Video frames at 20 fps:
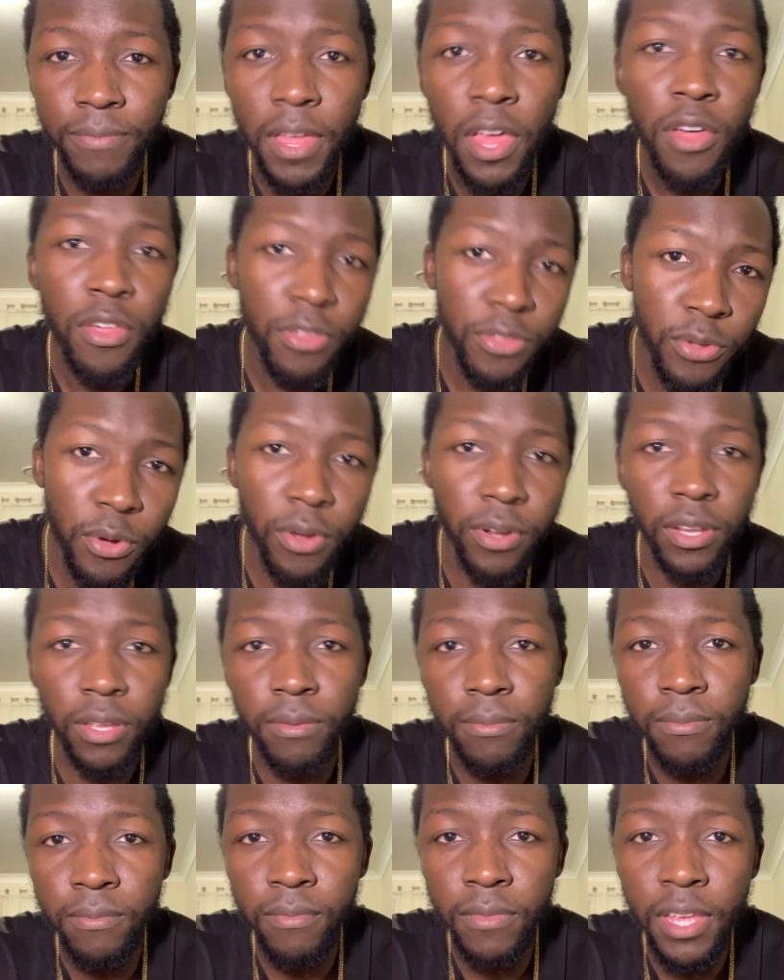30,
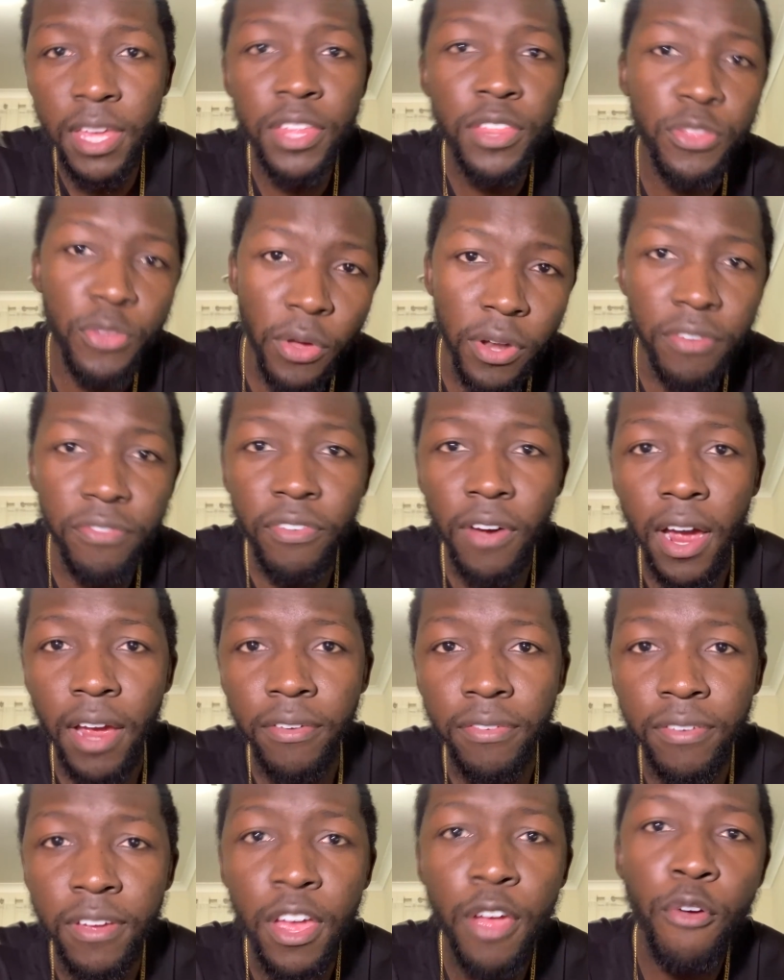
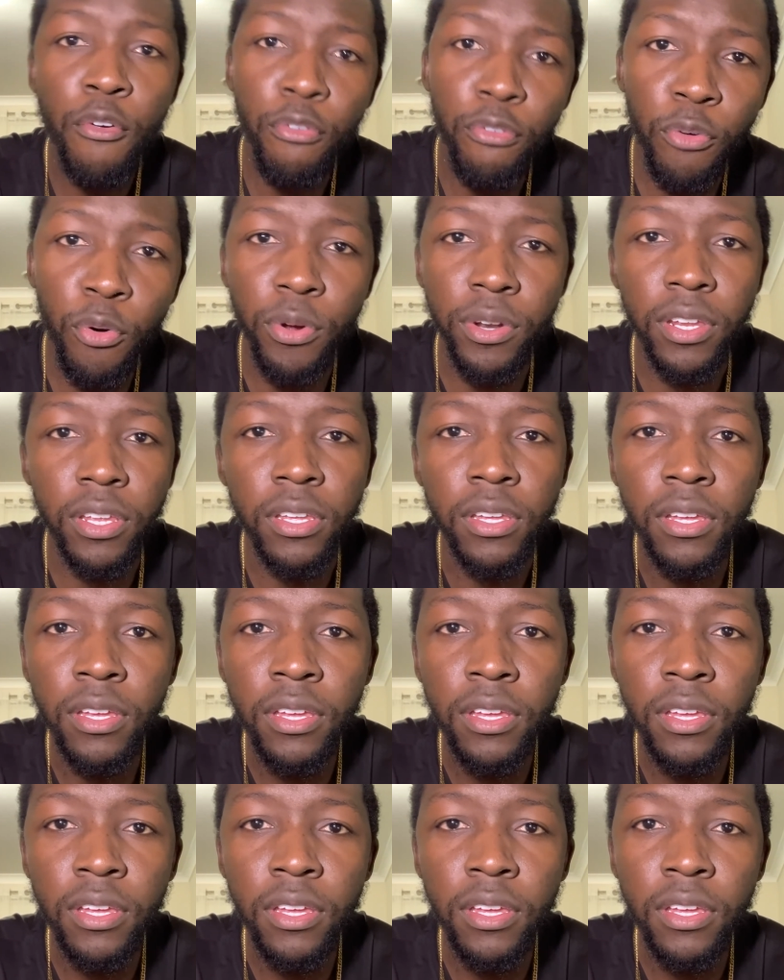35, 40,